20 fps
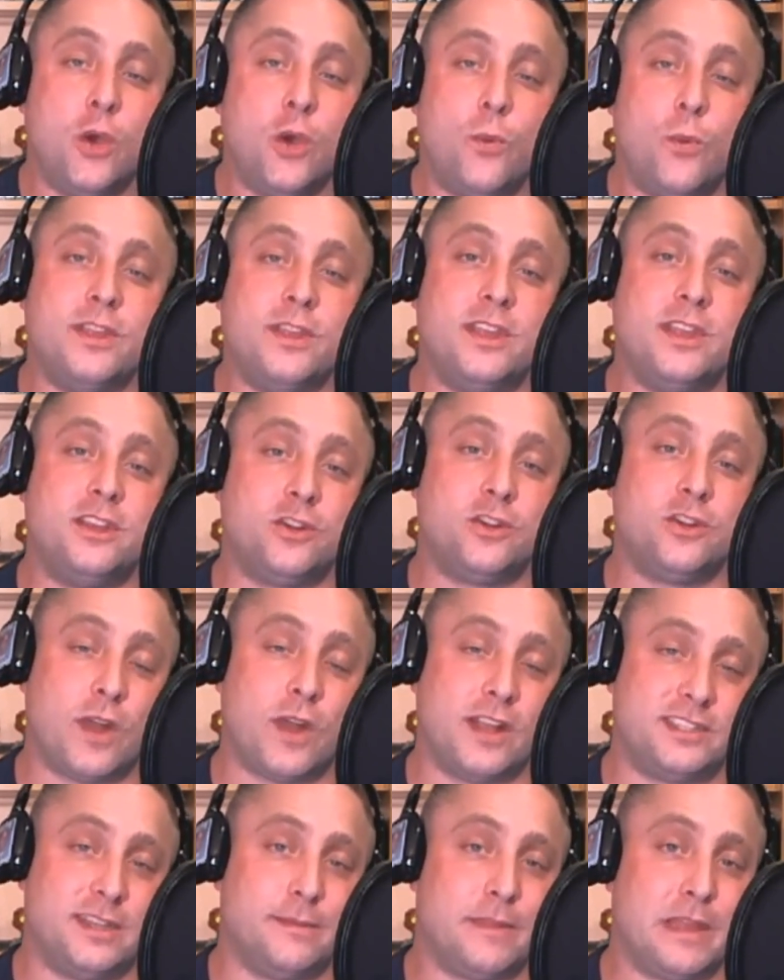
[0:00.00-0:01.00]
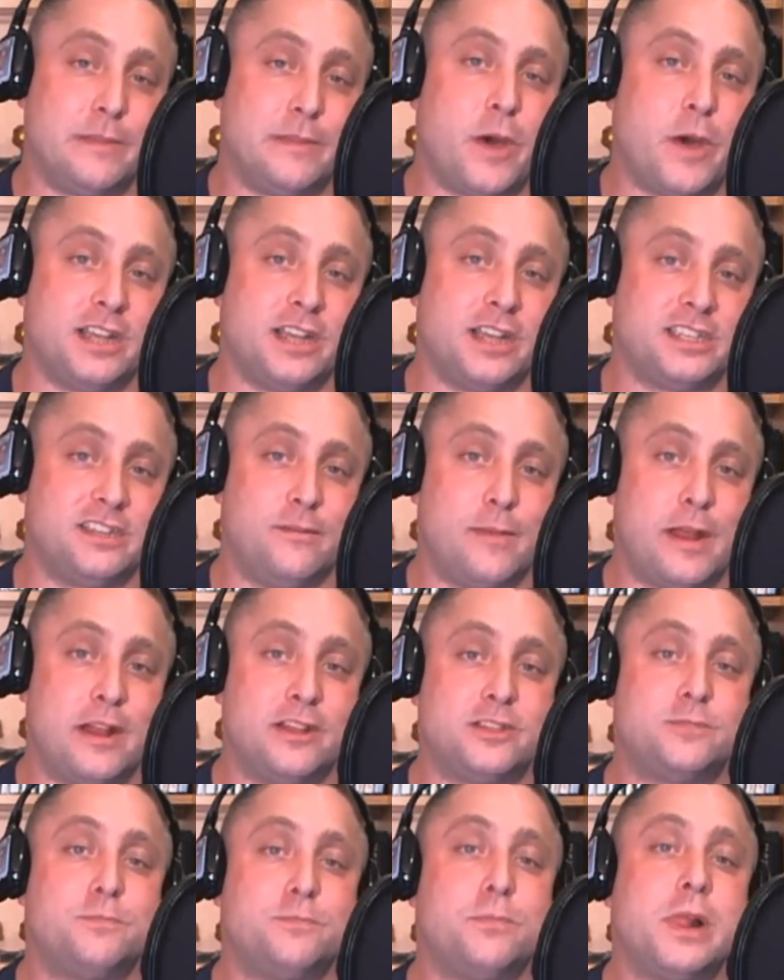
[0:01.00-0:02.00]
We need you to write something positive about
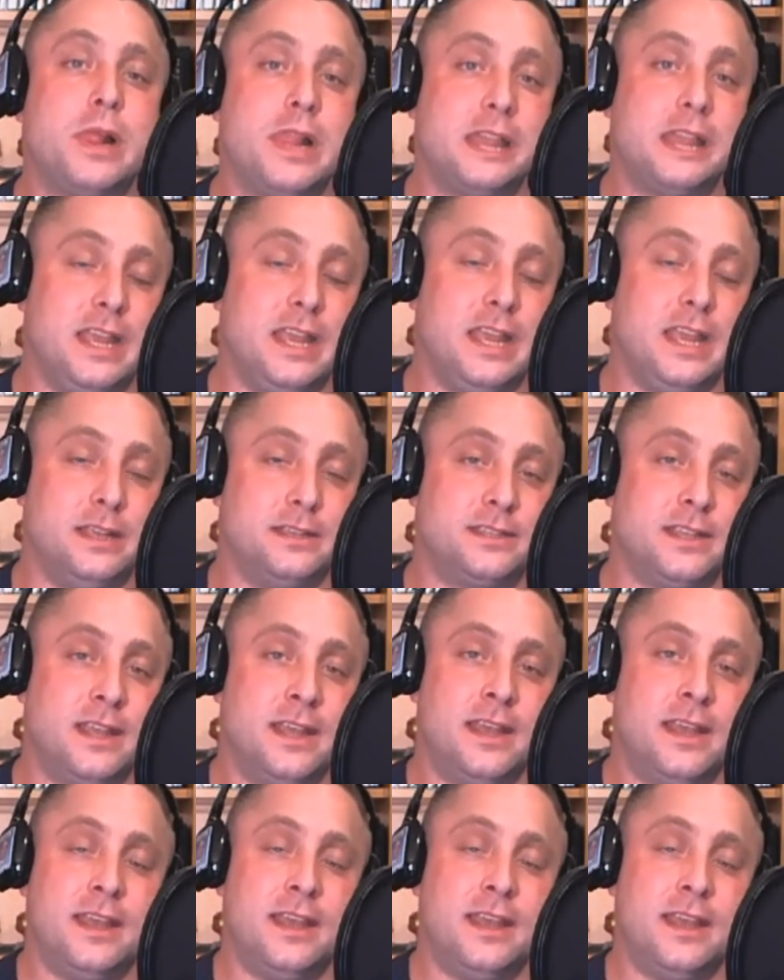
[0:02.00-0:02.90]
us, please.